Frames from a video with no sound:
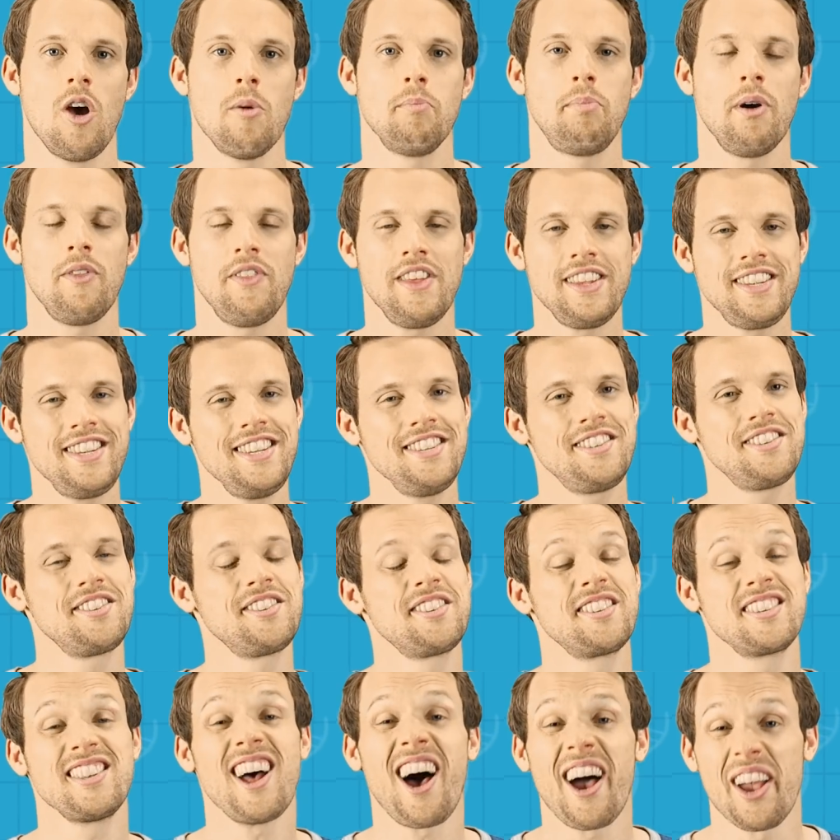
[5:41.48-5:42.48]
But this is
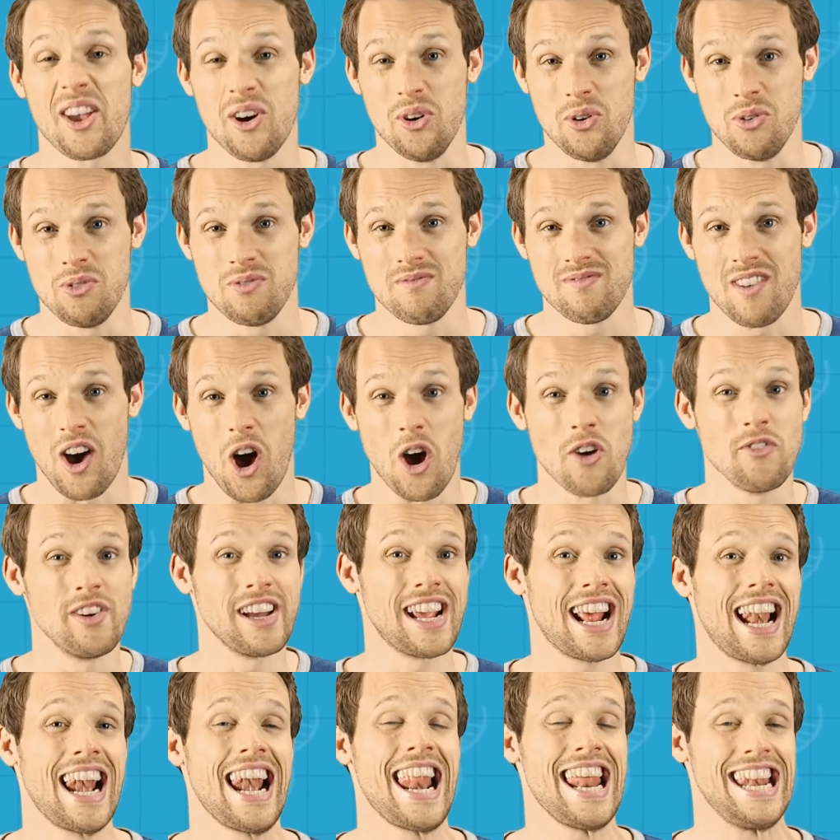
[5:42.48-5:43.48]
style over
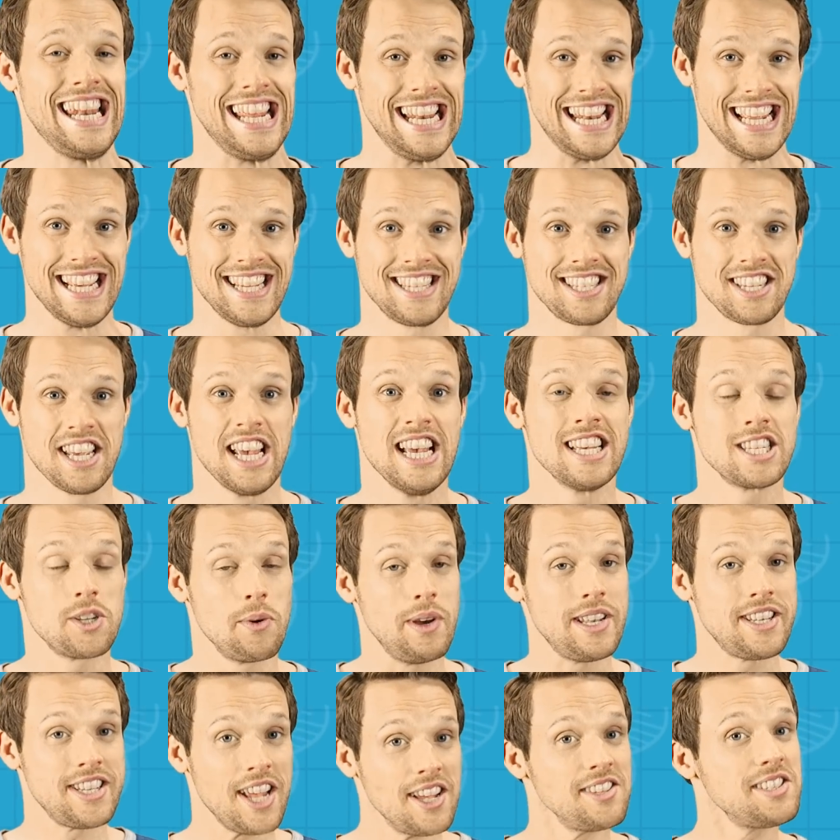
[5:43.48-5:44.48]
cleanliness, so
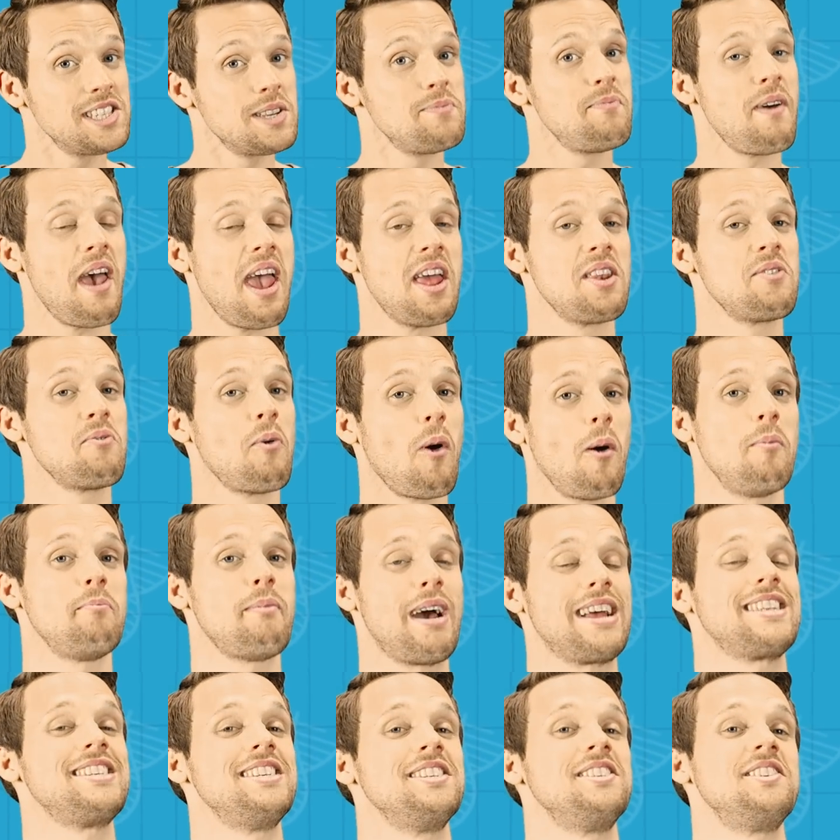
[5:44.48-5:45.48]
it does depend what
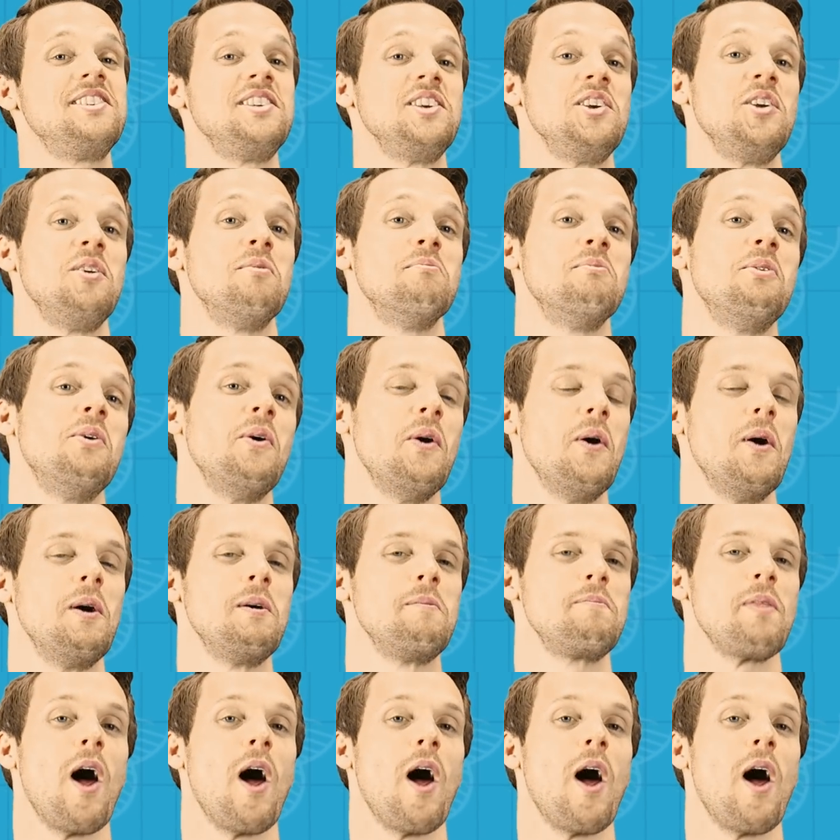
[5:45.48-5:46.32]
matters to you more.